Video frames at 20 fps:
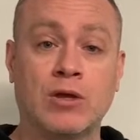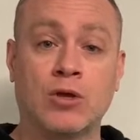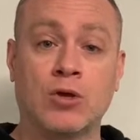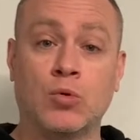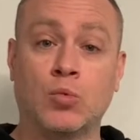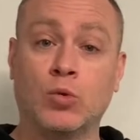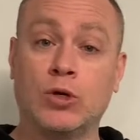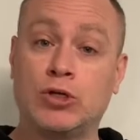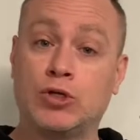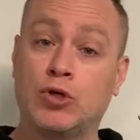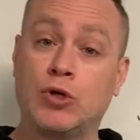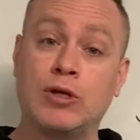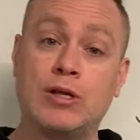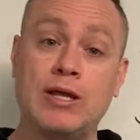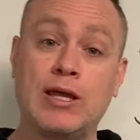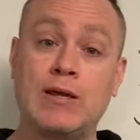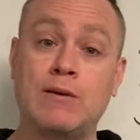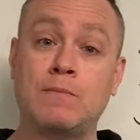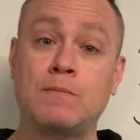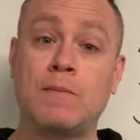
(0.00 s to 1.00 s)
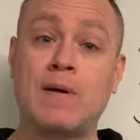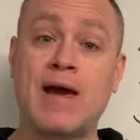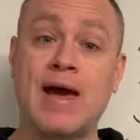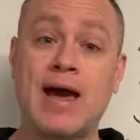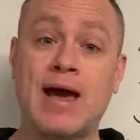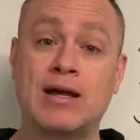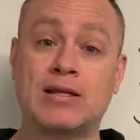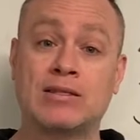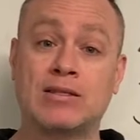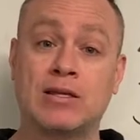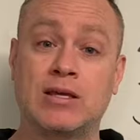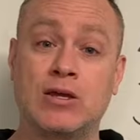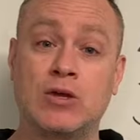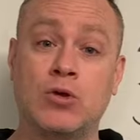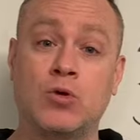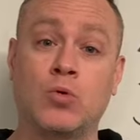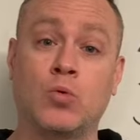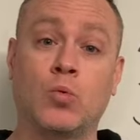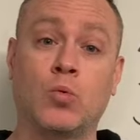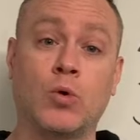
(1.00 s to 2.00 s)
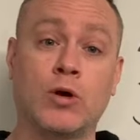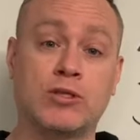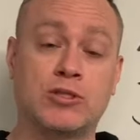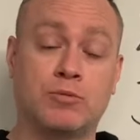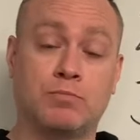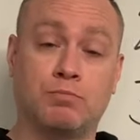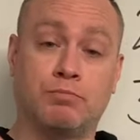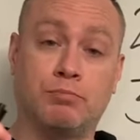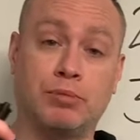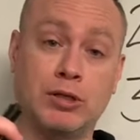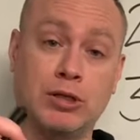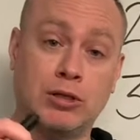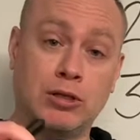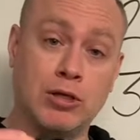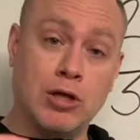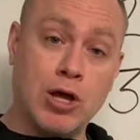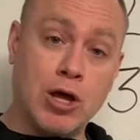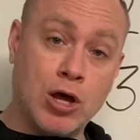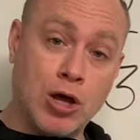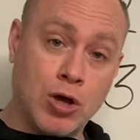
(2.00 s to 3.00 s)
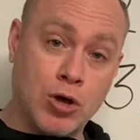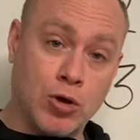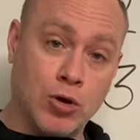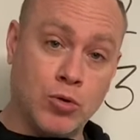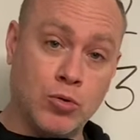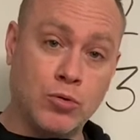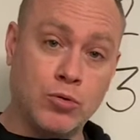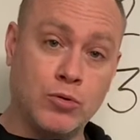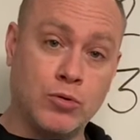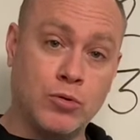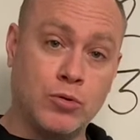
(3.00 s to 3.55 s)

we could impact what's below